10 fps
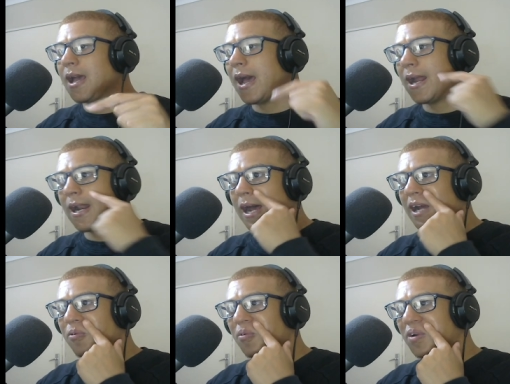And
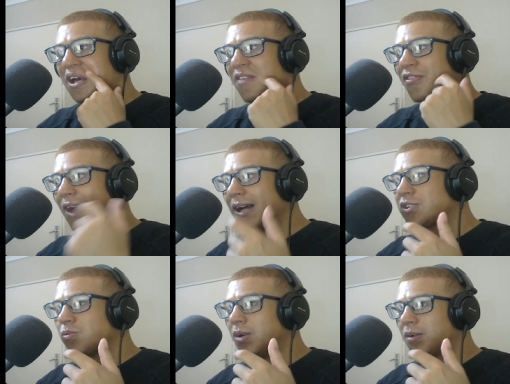I... And
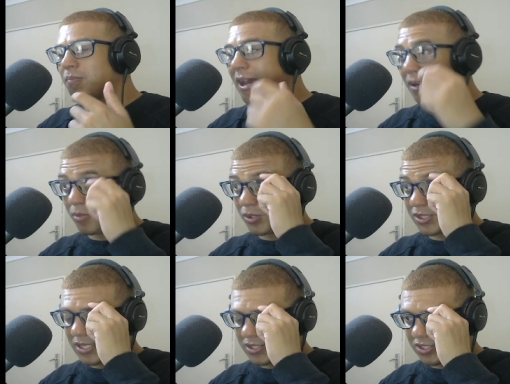that's what made more
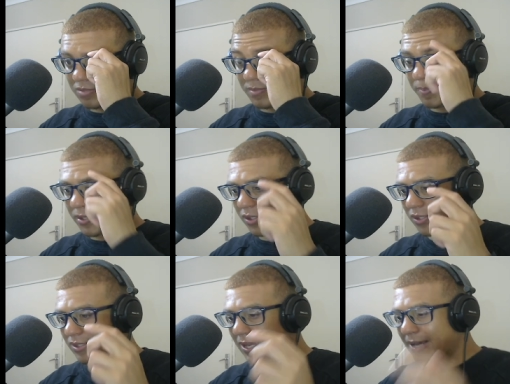sense to me.
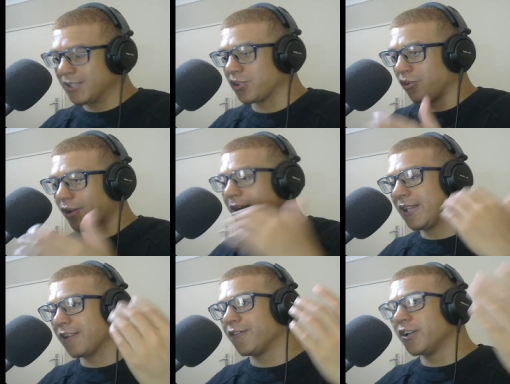Because there is already
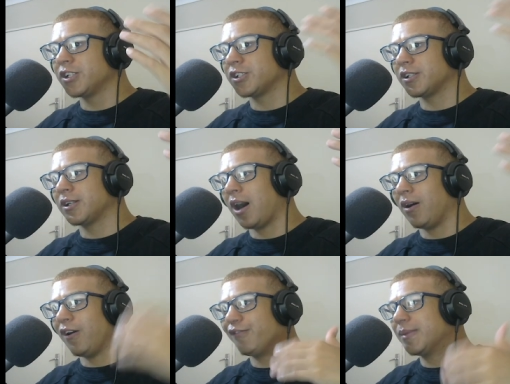the version
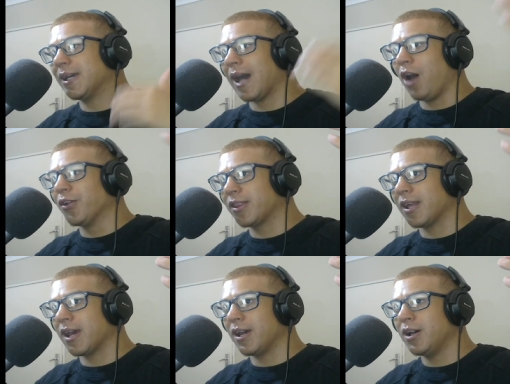of me out
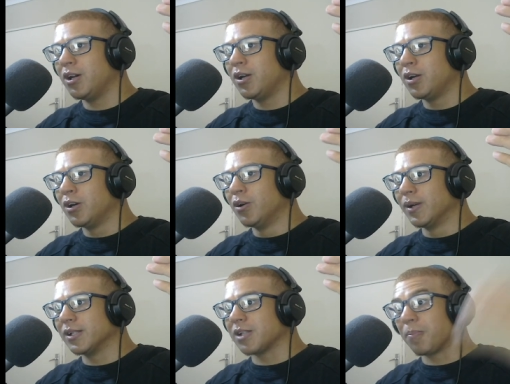there who
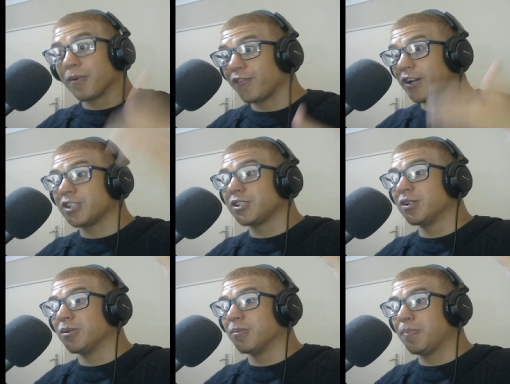is a
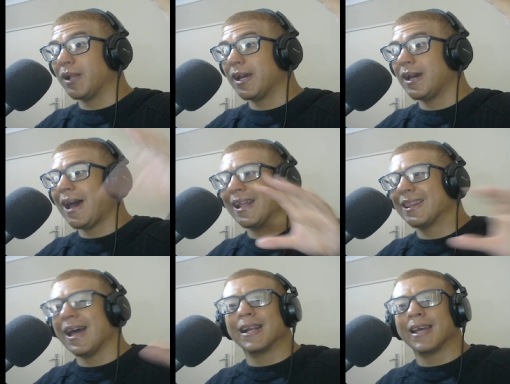professional player at
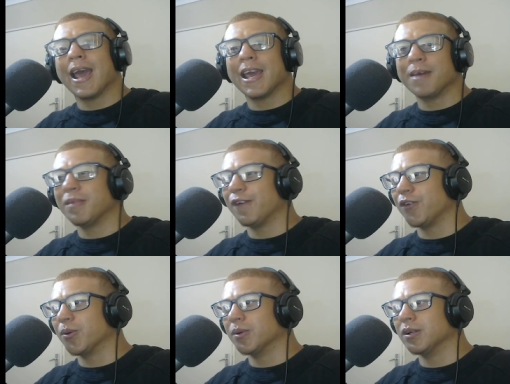that game, if
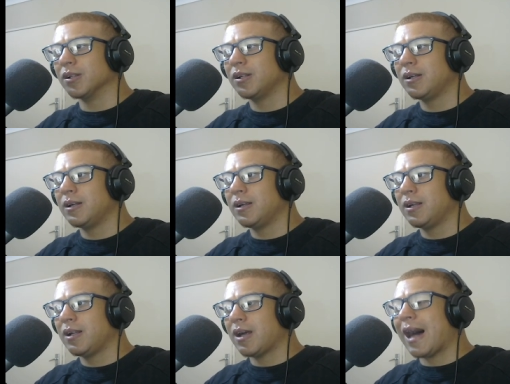you will.
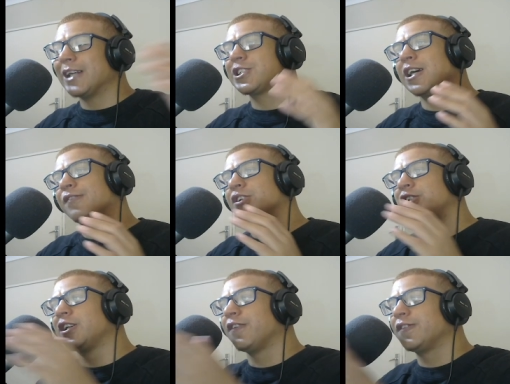I just have to
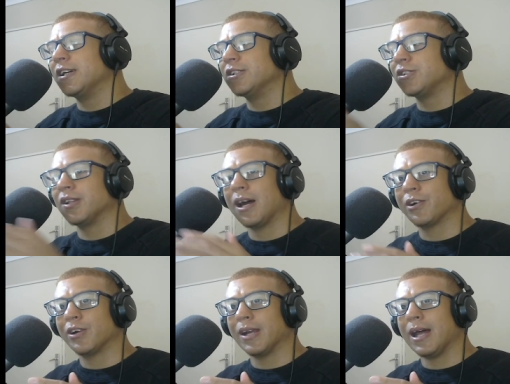shift into
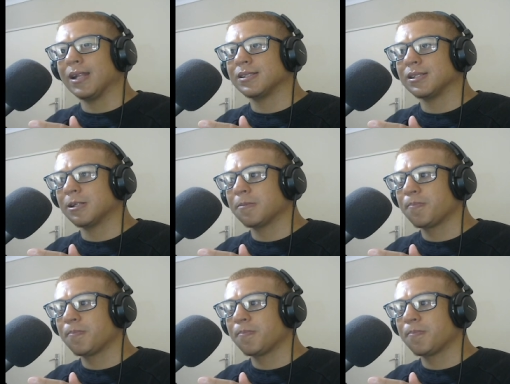that reality.